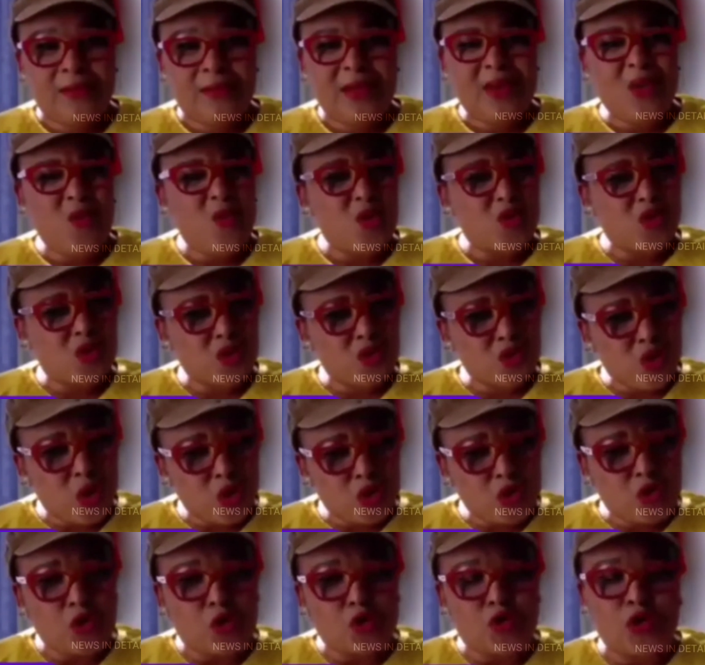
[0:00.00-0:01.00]
He was
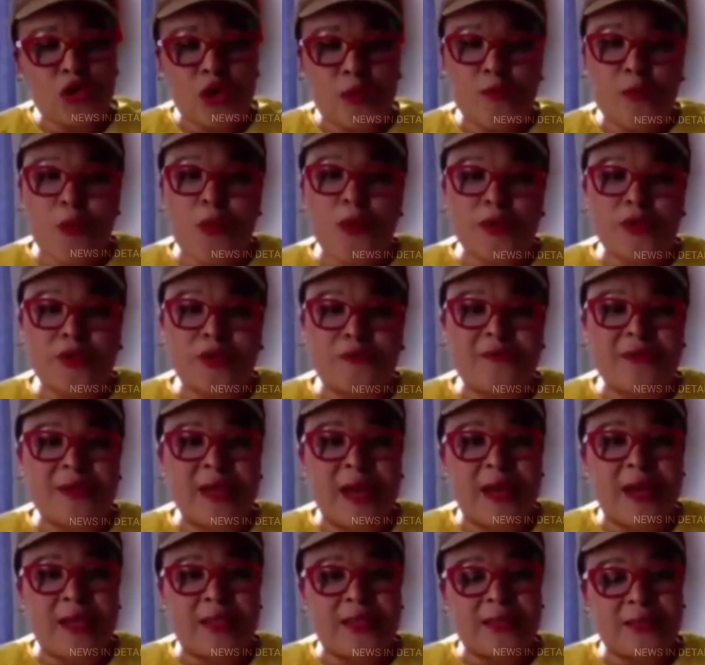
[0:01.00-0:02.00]
tortured to the point of
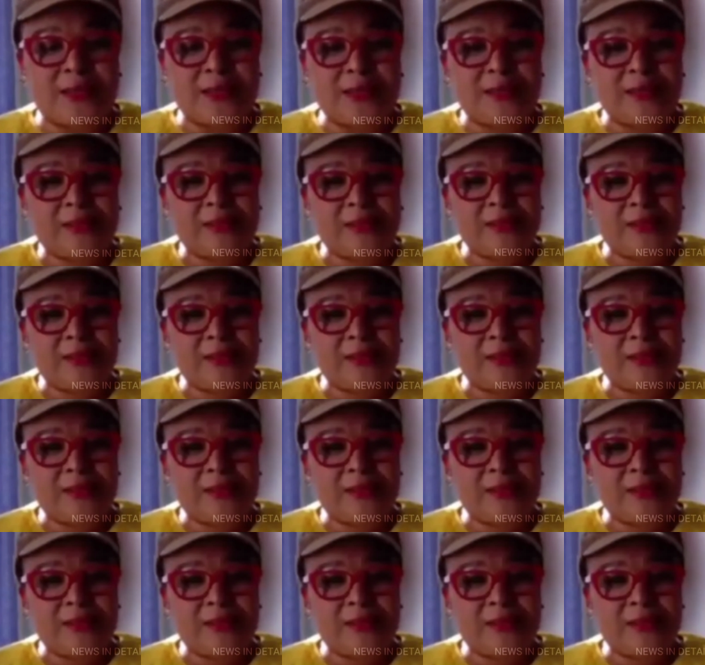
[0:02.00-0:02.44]
death.